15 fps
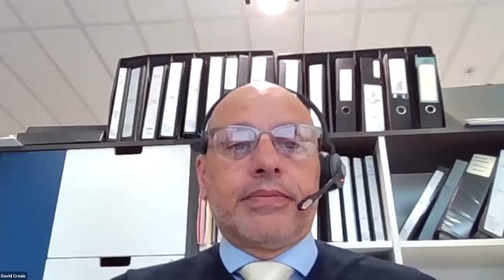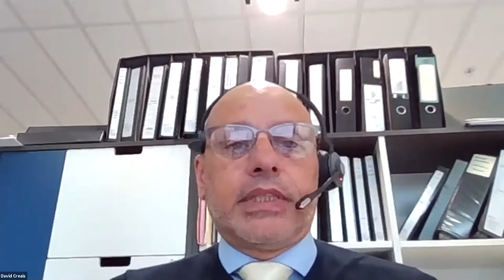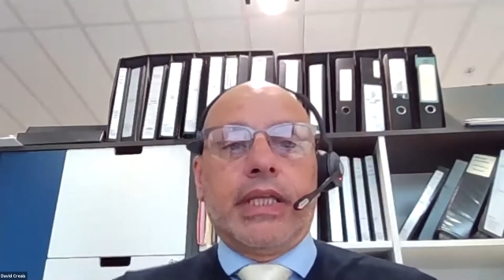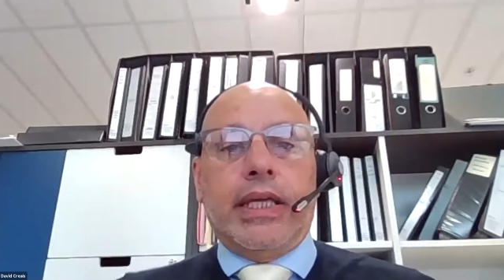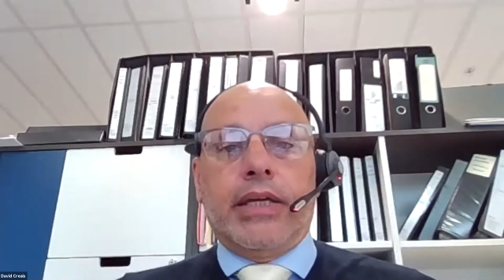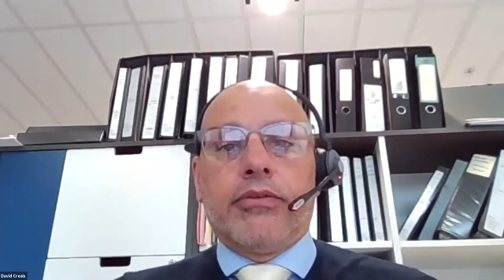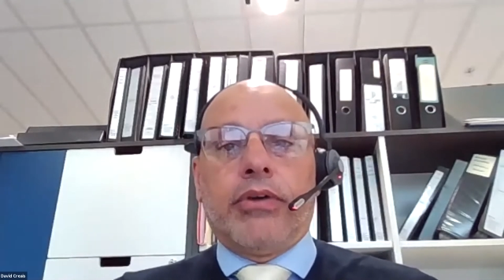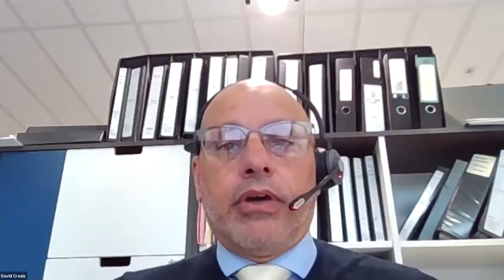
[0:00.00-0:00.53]

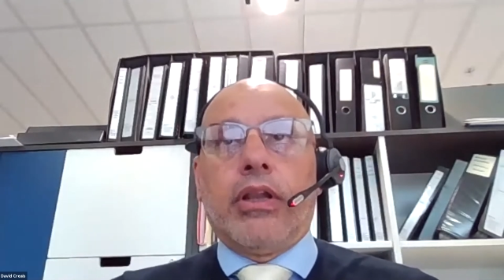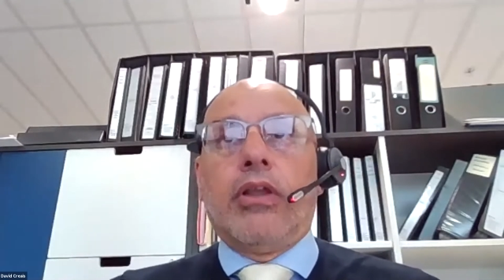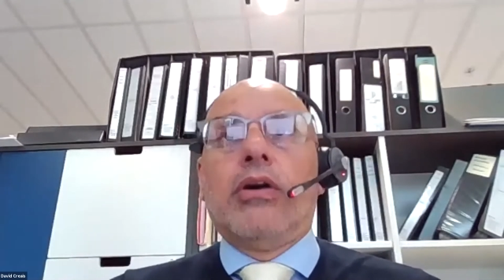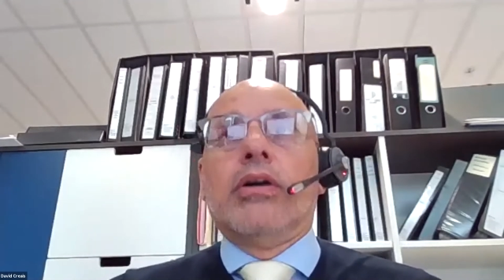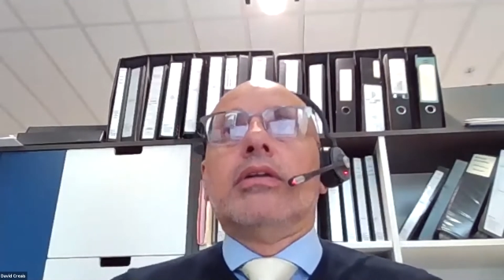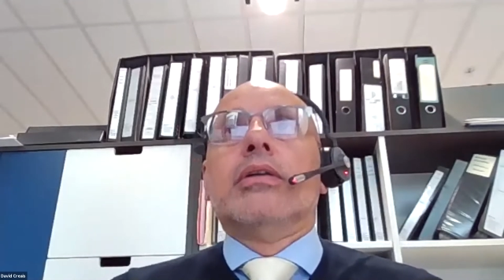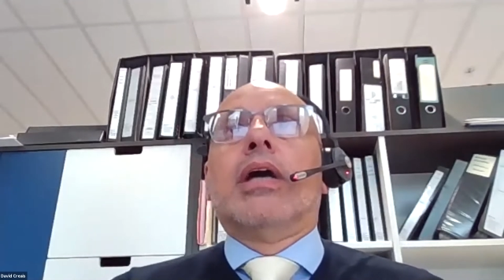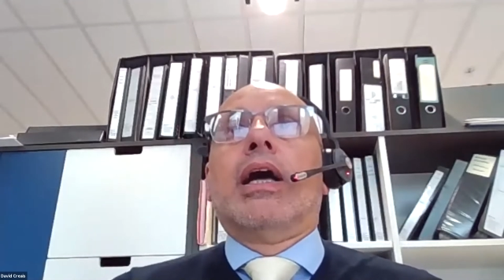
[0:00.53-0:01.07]
kicking right
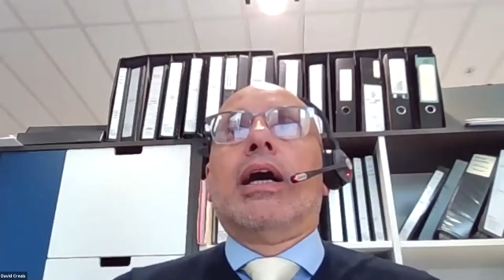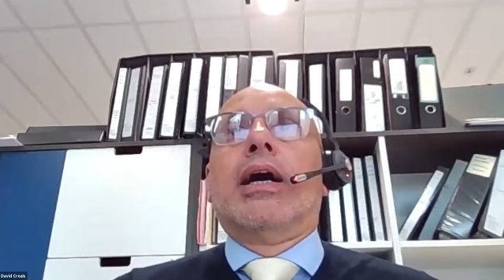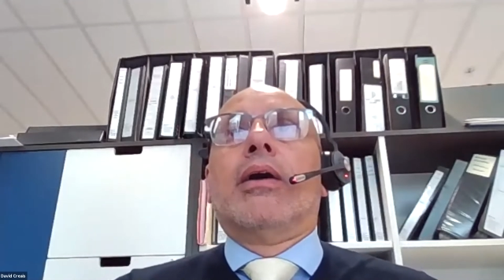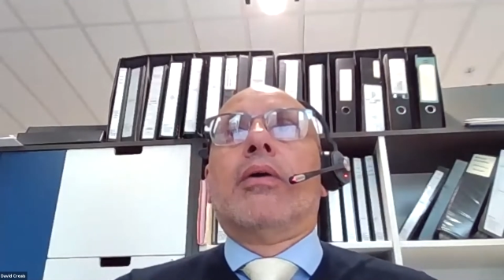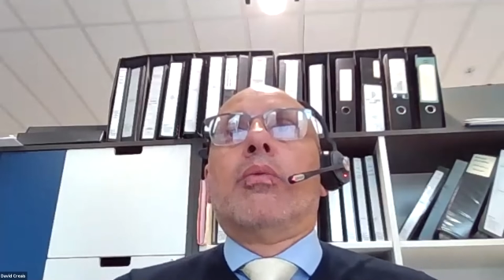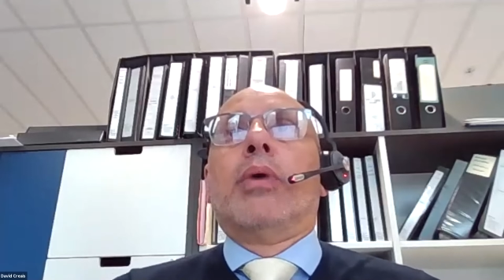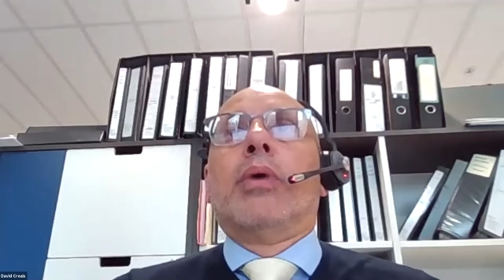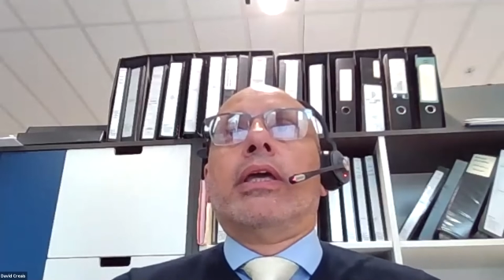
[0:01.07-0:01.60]
along,
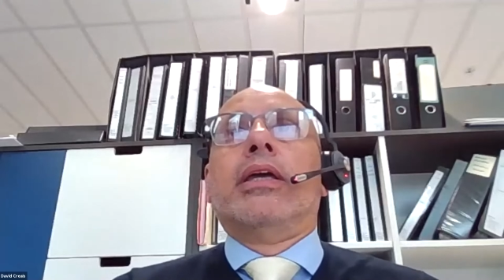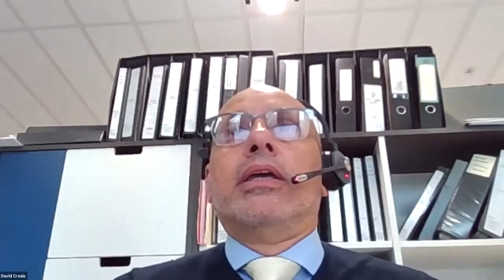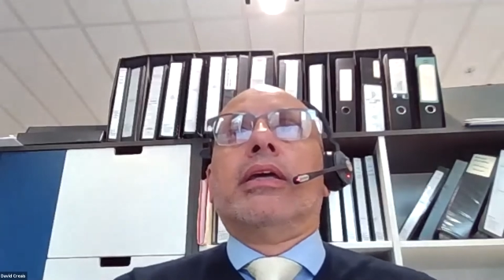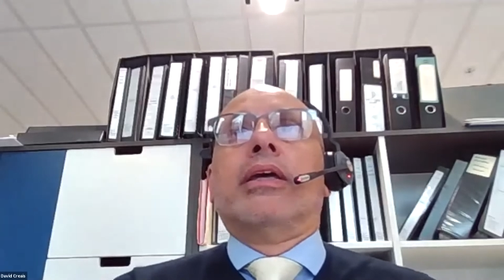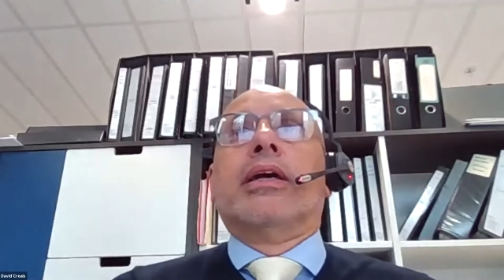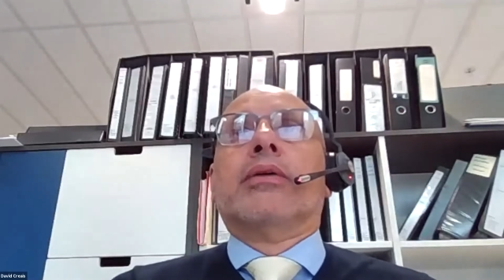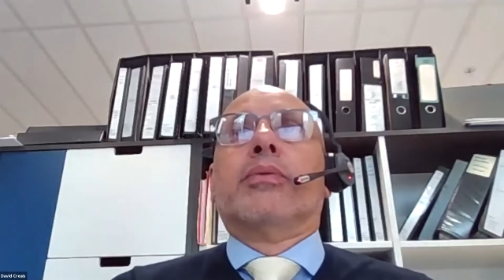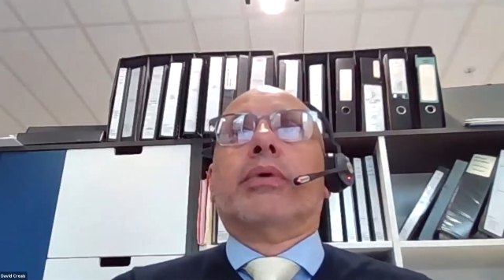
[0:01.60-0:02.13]
we
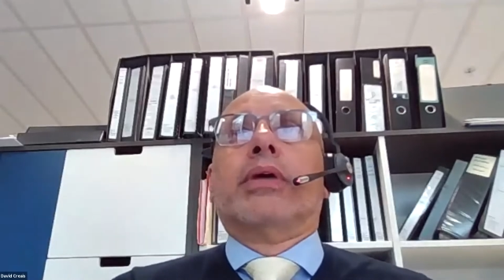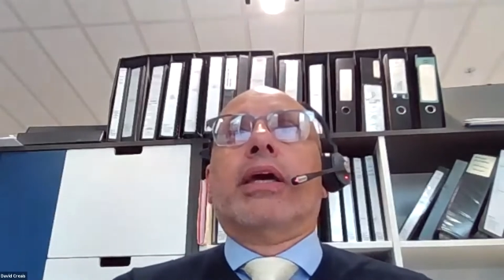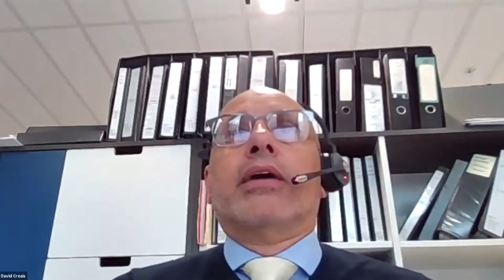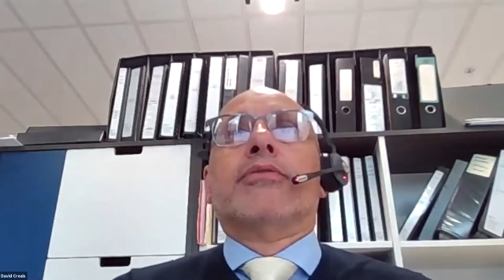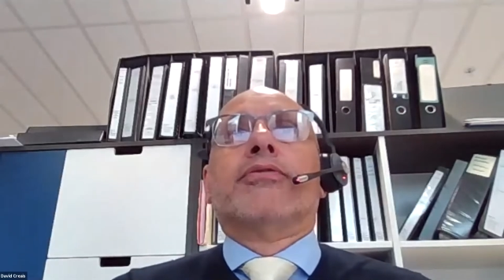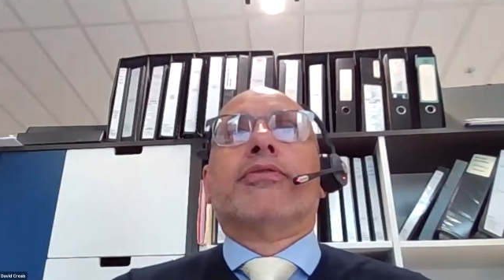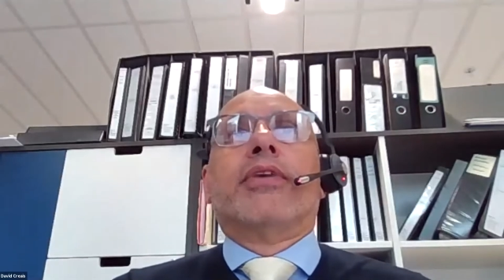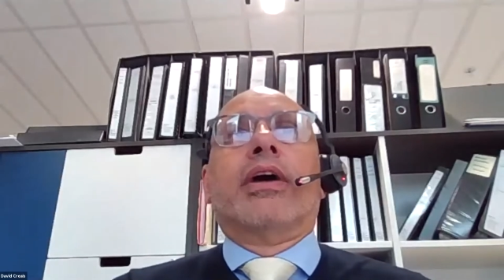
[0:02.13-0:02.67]

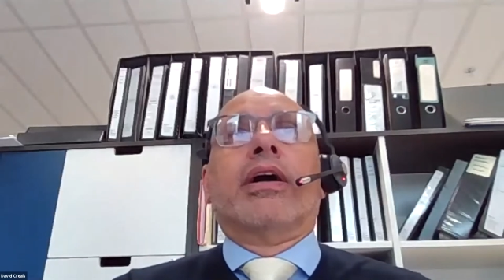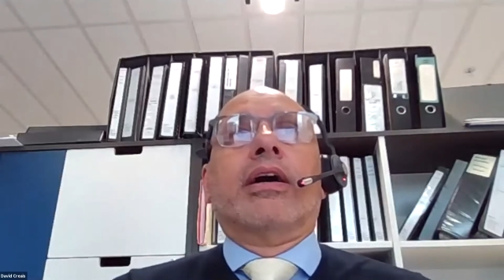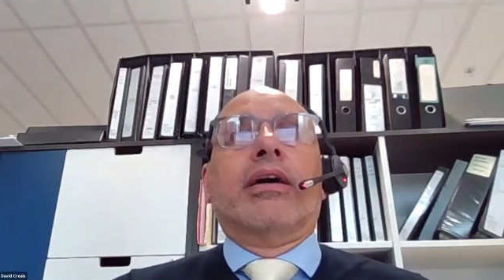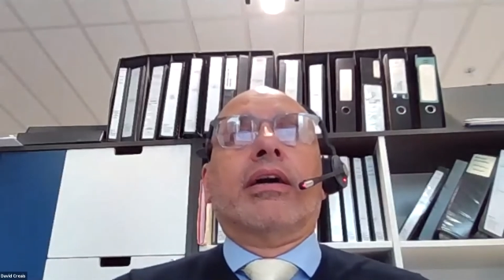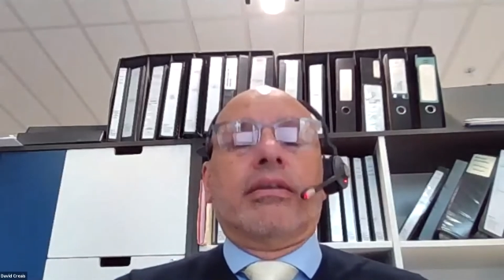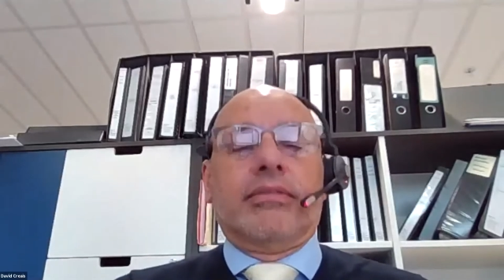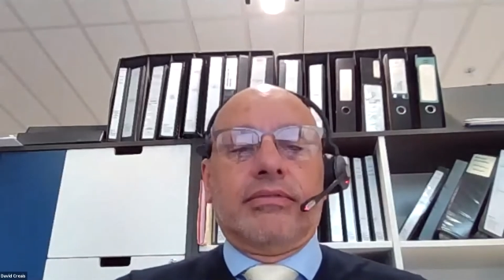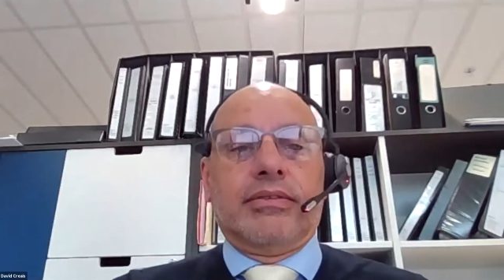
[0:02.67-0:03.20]
have, of